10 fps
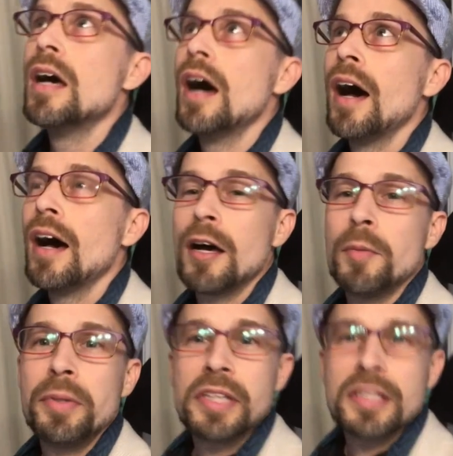
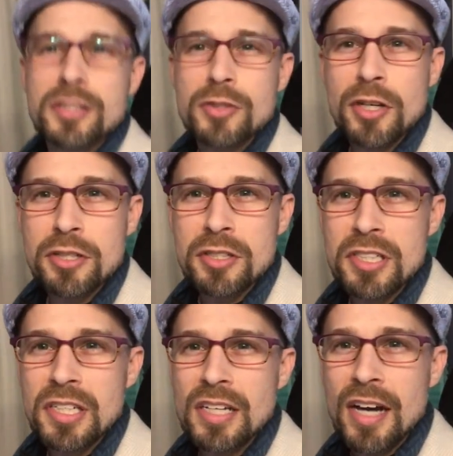But the instructions
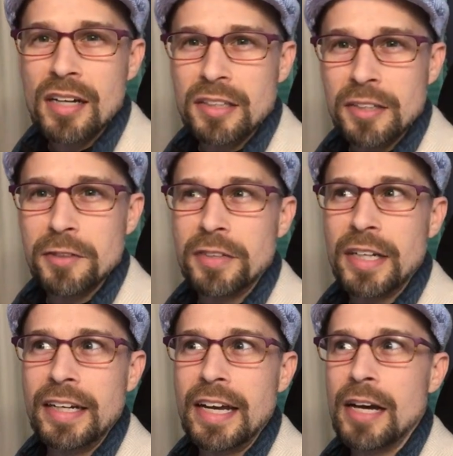did not
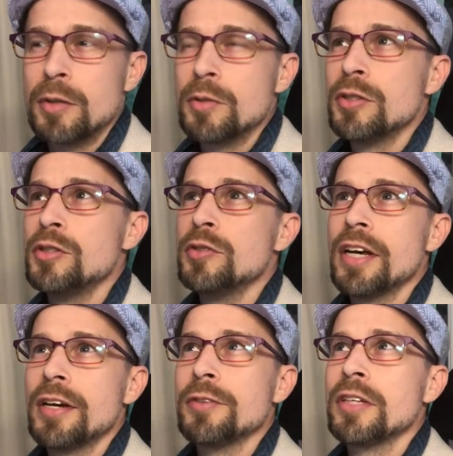clarify how to do
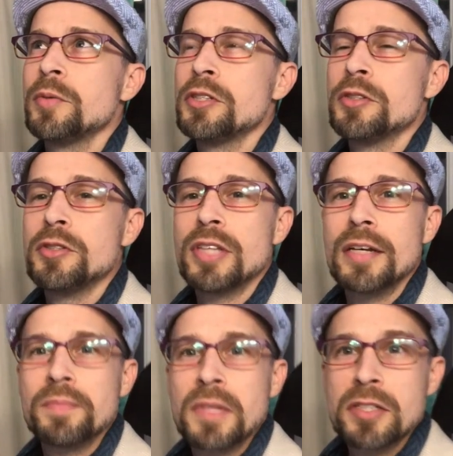that, or that we should do
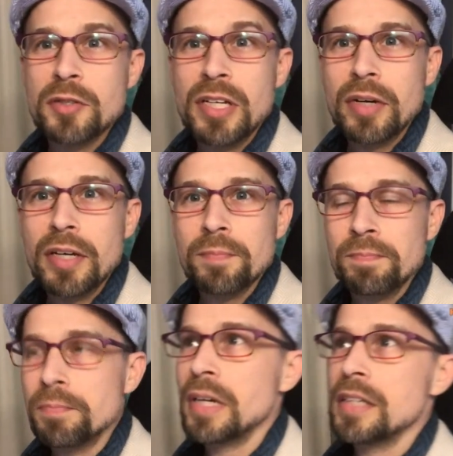that. So anyway,
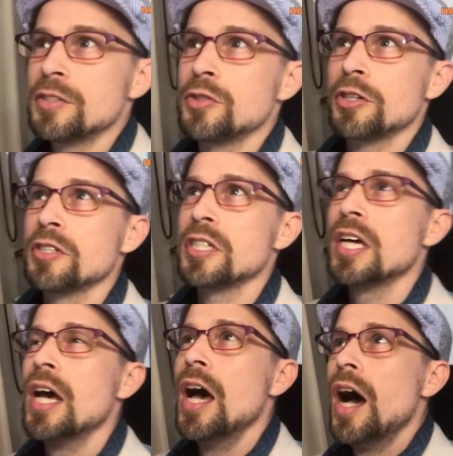bad instructions.
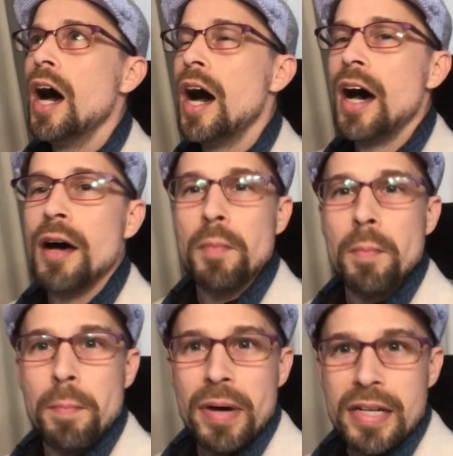
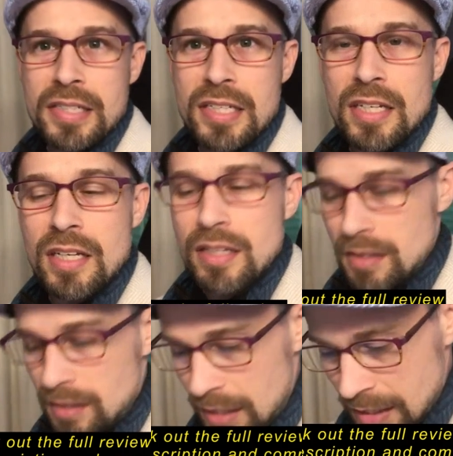But this